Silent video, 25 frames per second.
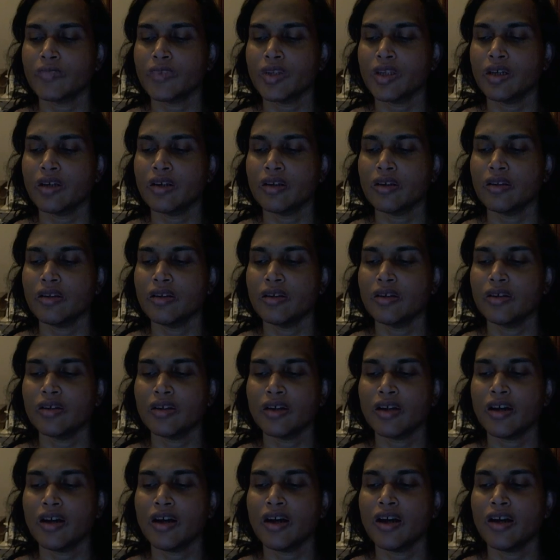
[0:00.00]
the, the
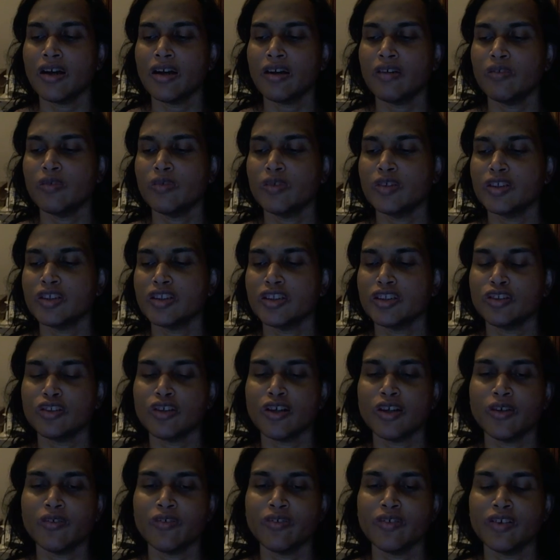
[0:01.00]
car is
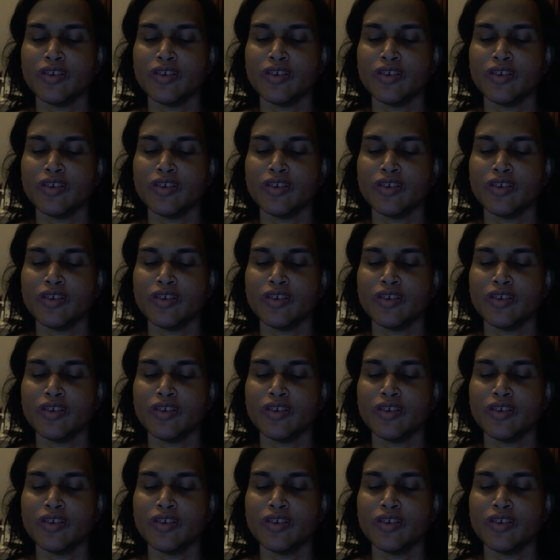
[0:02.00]
not a,